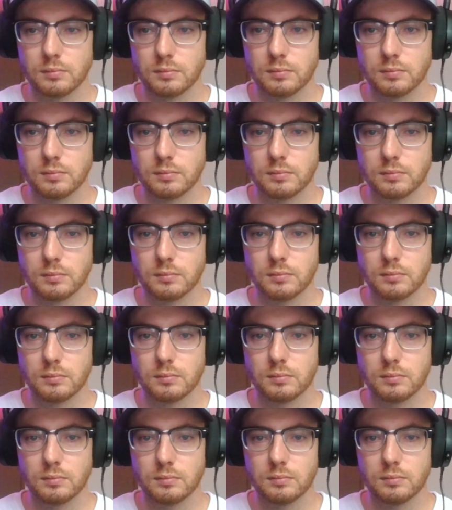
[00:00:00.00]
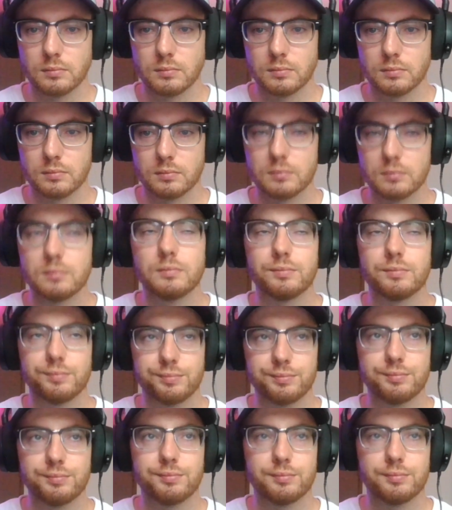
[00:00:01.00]

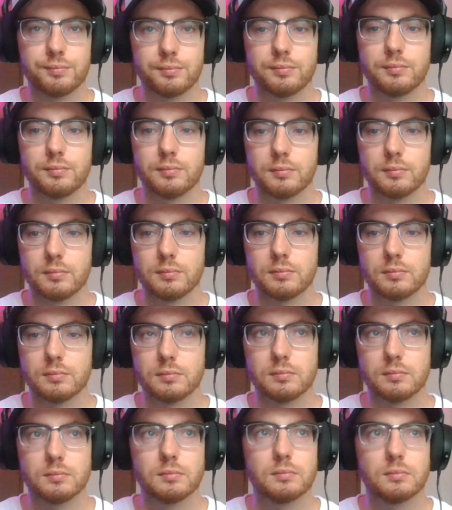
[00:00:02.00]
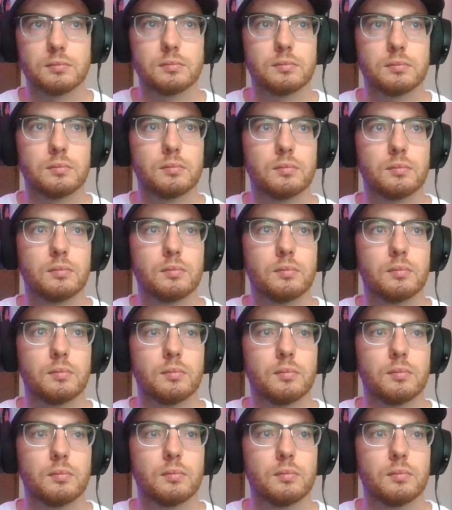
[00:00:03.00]
(silent)